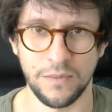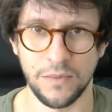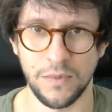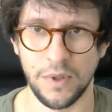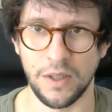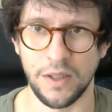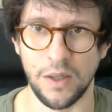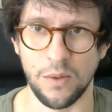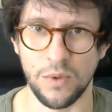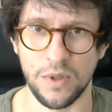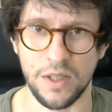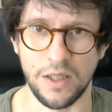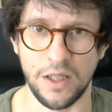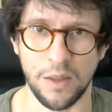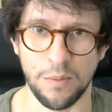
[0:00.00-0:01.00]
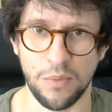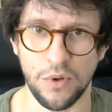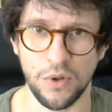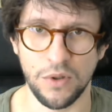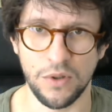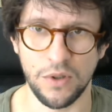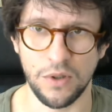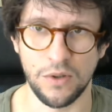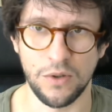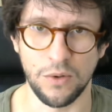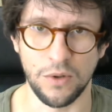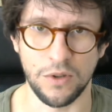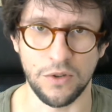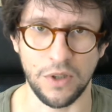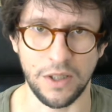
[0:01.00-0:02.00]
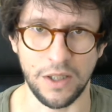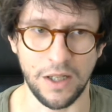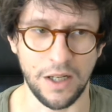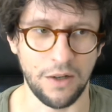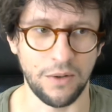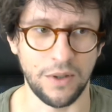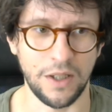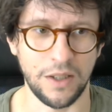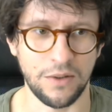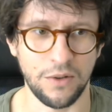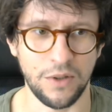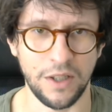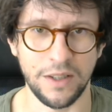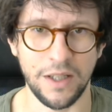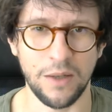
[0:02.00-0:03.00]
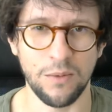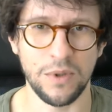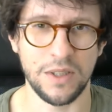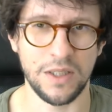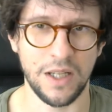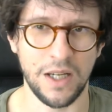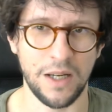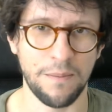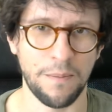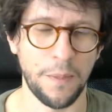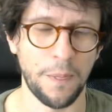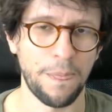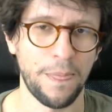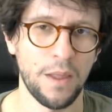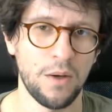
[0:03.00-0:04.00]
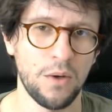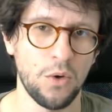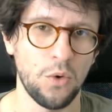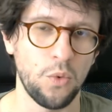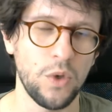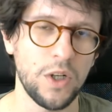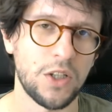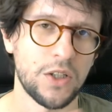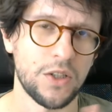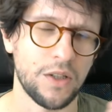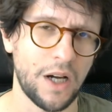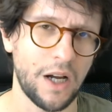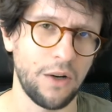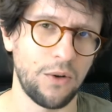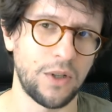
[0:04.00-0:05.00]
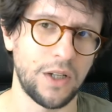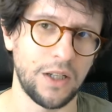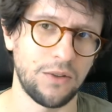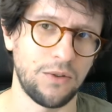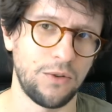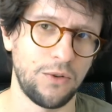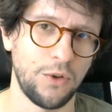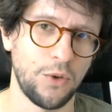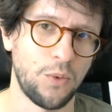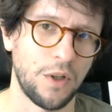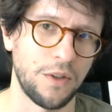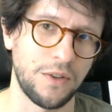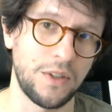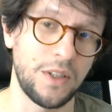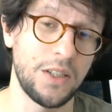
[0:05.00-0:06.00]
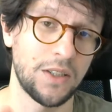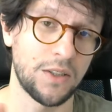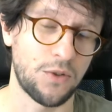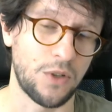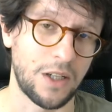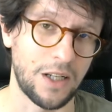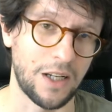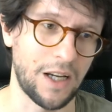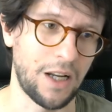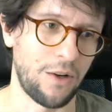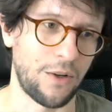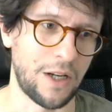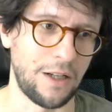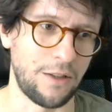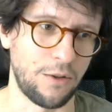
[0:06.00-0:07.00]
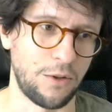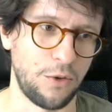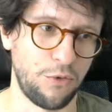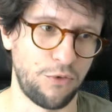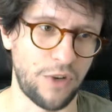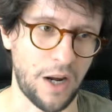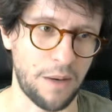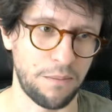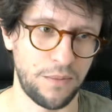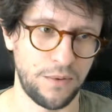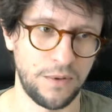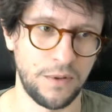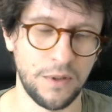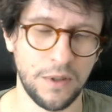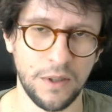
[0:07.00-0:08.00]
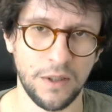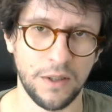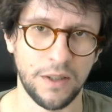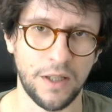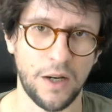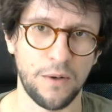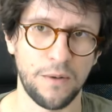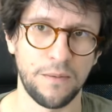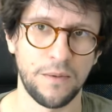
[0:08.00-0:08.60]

and then we send in a pointer to the tracking allocator, and then we say which allocator do you want this tracking allocator to wrap. Now,